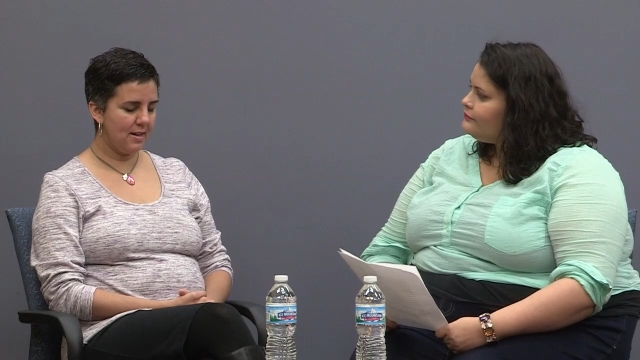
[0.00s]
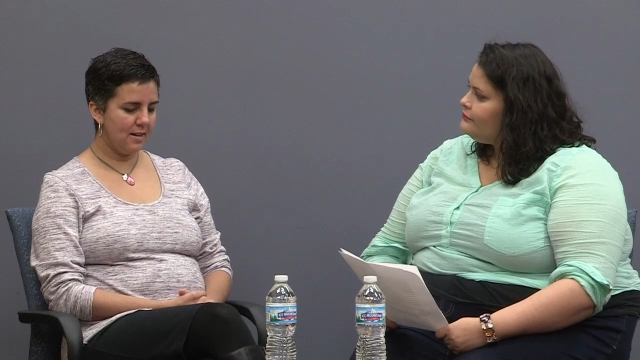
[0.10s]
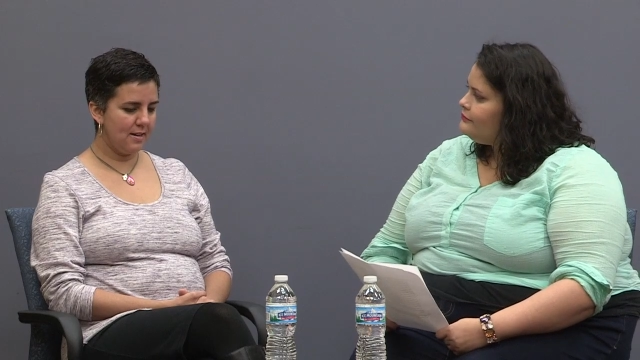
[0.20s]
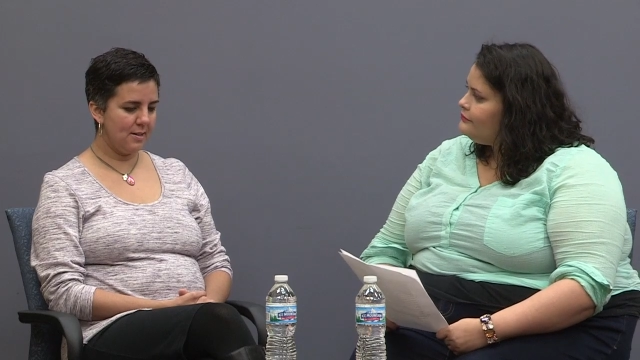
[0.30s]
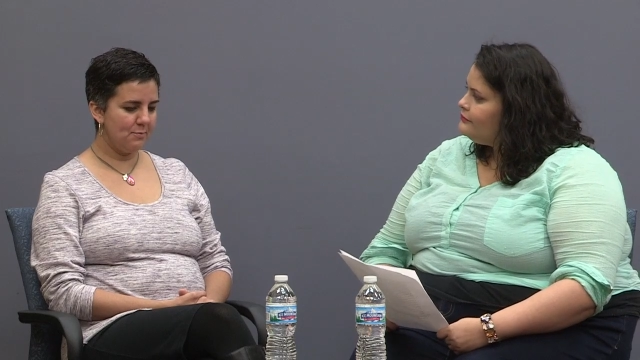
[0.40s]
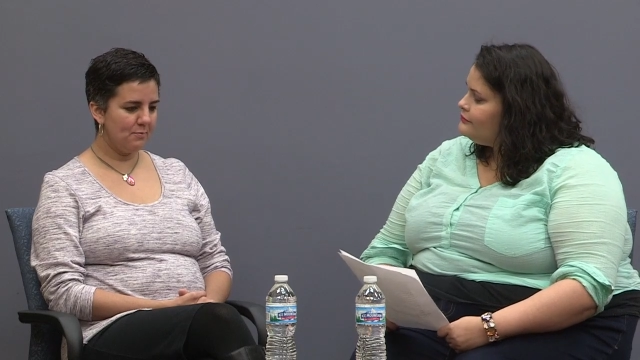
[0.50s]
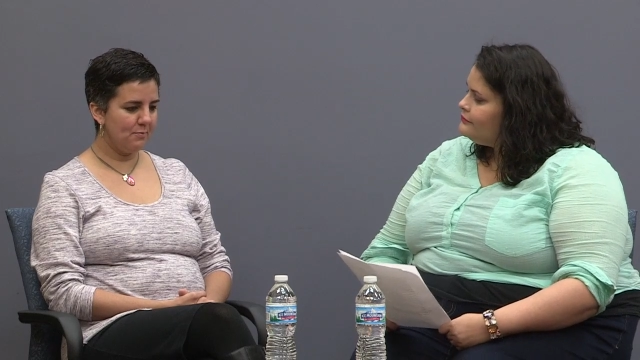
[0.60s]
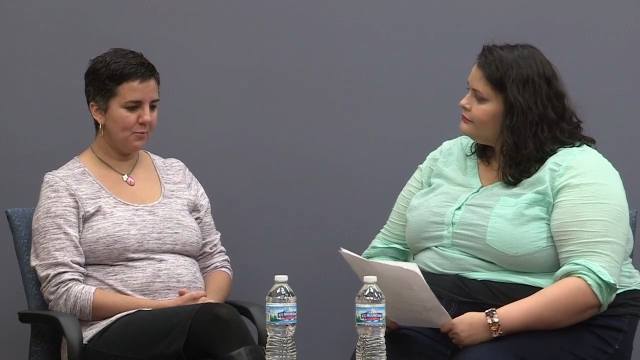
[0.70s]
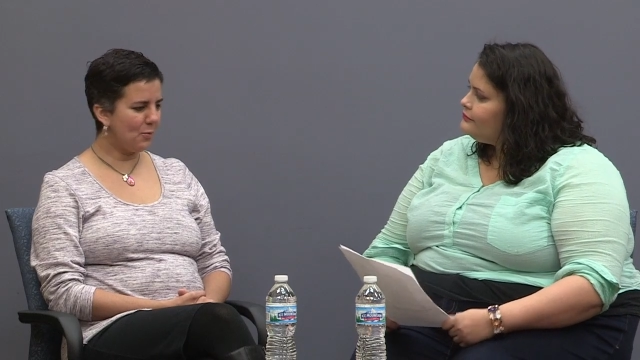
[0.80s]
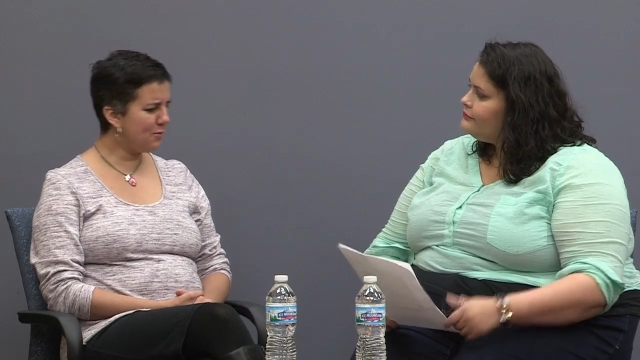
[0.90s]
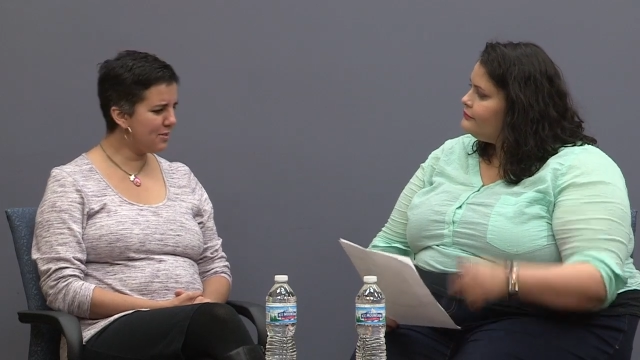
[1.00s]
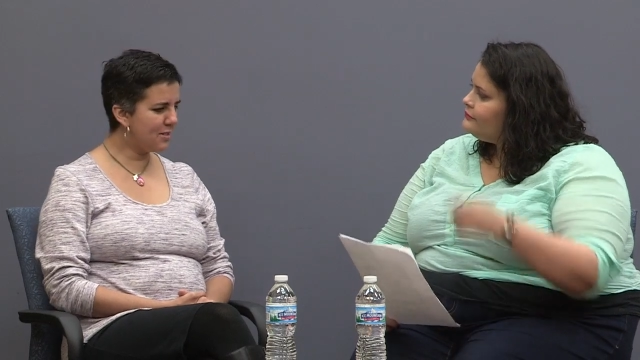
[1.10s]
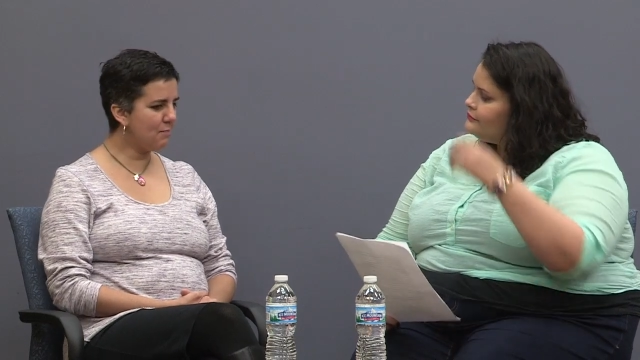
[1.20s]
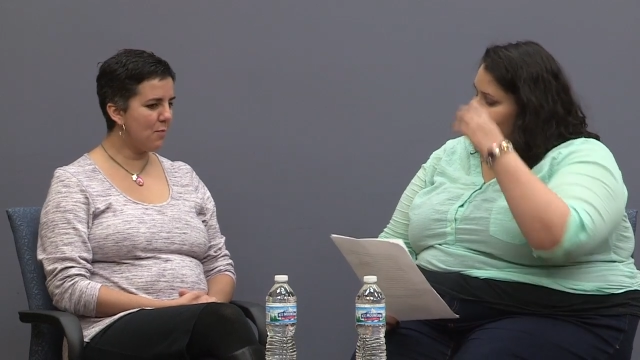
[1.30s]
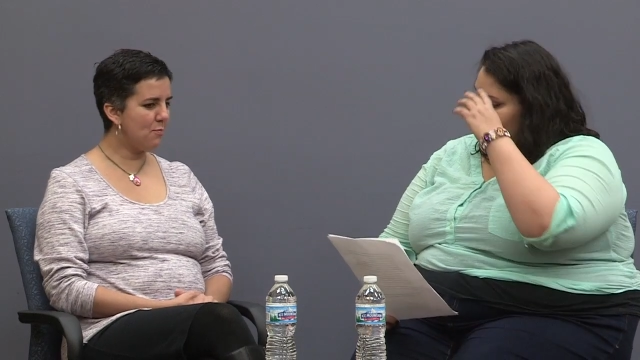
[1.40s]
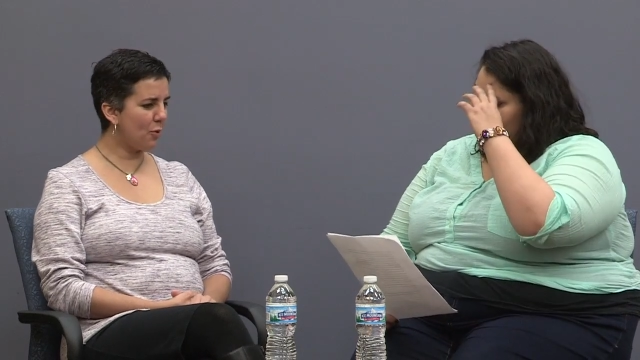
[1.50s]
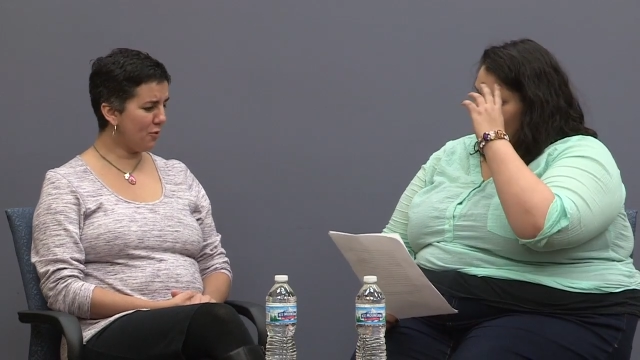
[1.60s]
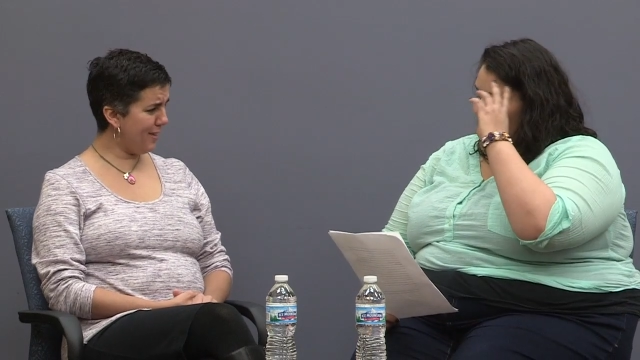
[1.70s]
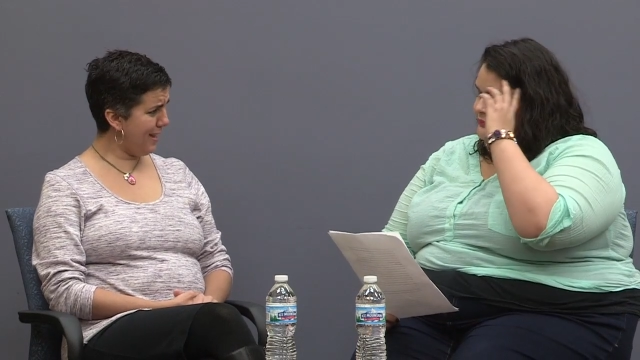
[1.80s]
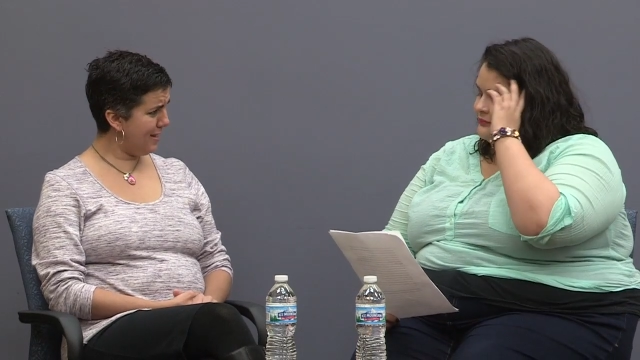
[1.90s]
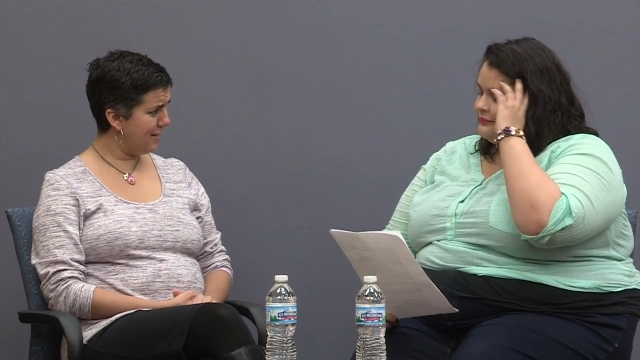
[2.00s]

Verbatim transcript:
Speaker 1: Um, what was my birthday?